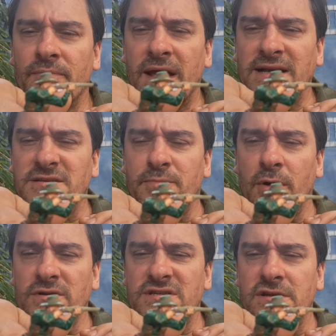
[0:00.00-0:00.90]
as
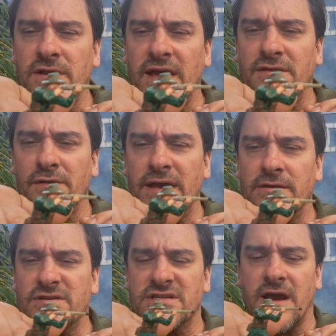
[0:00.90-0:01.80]
opposed to like the
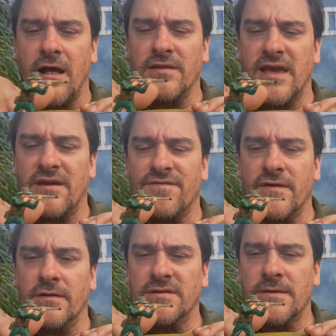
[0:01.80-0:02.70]
later style Lee
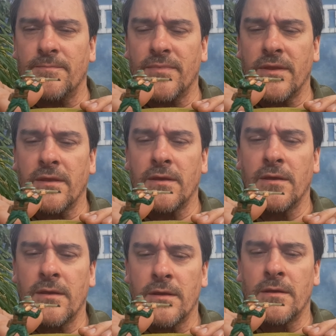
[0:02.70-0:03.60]
Enfield,
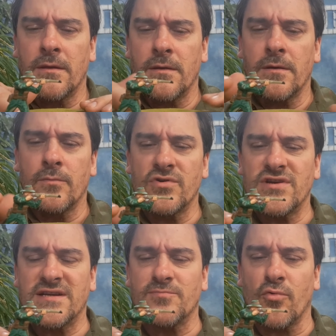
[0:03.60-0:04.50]
which
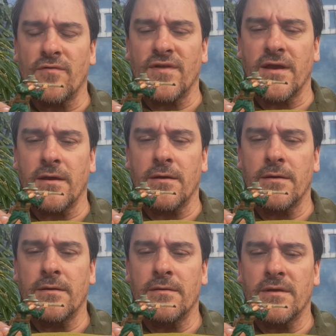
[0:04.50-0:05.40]
has more of like
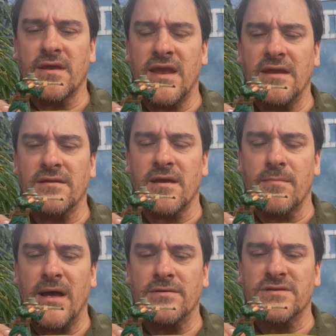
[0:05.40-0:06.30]
an end like a
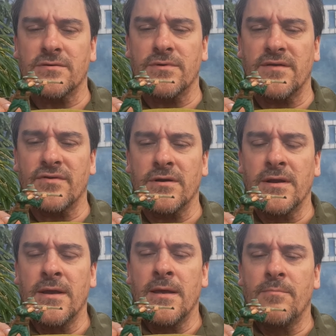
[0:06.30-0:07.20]
Mauser or whatever.
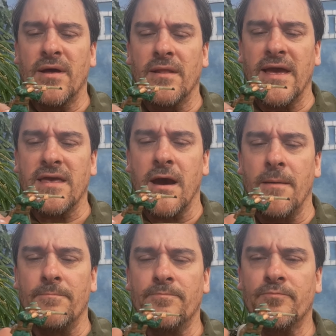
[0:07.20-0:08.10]
But like
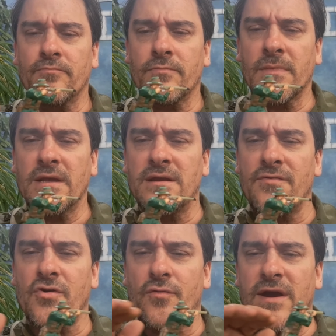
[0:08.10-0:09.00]

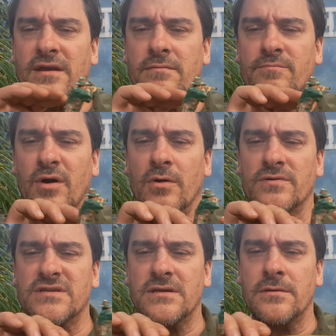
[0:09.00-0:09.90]
another great
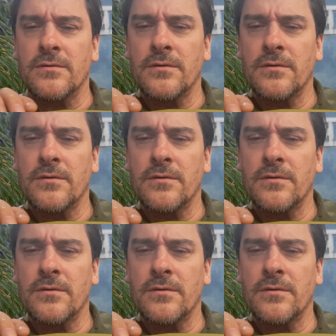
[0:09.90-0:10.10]
pose.